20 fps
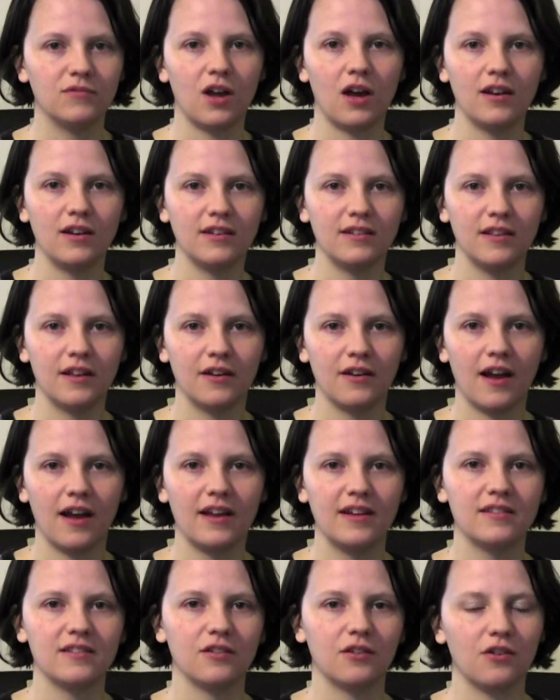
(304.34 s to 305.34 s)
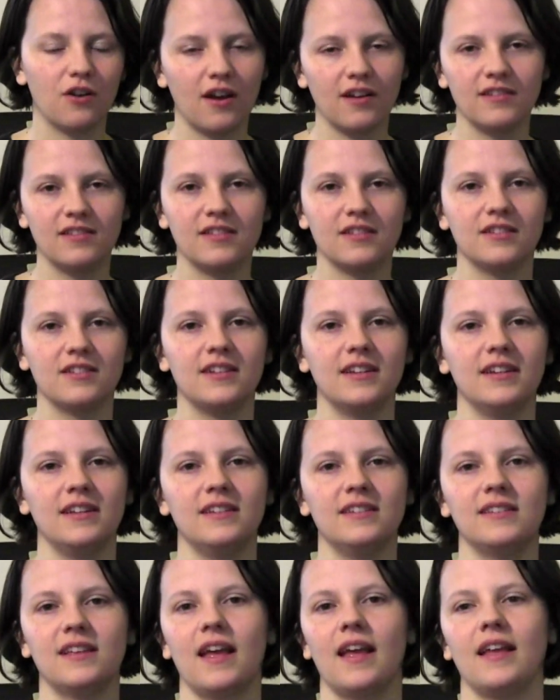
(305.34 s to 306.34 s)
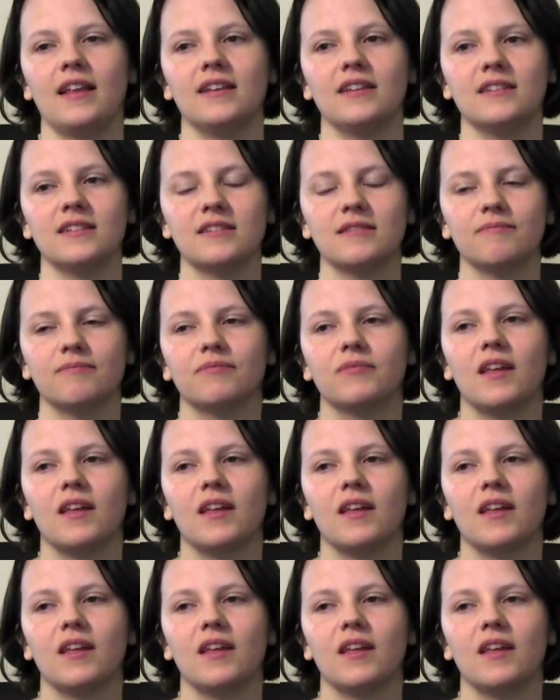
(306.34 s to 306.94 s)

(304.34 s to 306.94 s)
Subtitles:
dotted their I's and crossed their T's, and